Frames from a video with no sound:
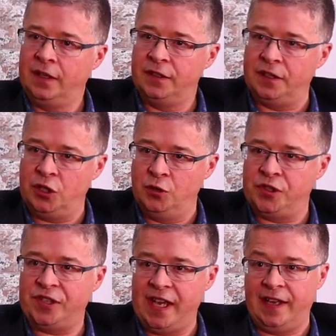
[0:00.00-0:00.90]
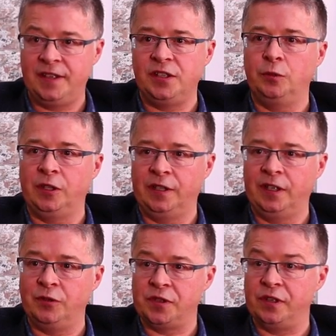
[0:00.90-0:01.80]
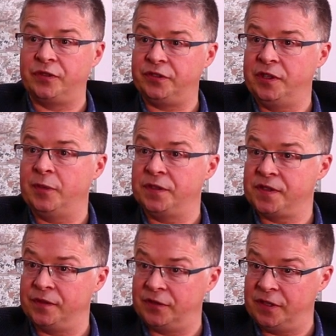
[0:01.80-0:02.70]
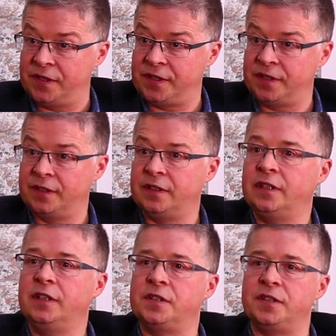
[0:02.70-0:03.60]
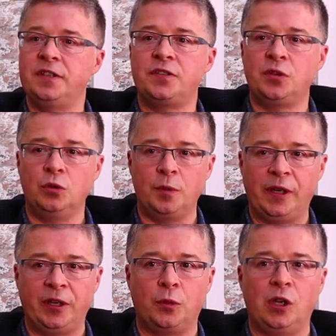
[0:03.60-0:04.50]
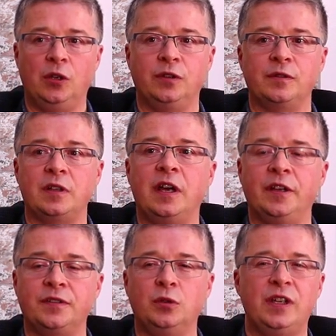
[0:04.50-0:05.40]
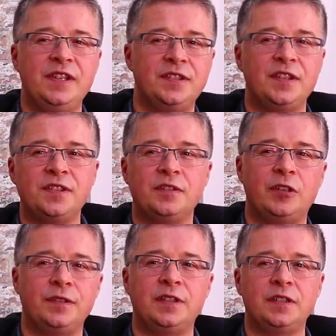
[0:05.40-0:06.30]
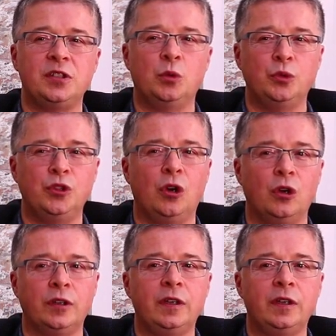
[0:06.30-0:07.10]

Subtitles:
You said you were going to give yourself 3 months of this. Because I did talk about it quite a lot. And I thought, is this the right thing to do or not?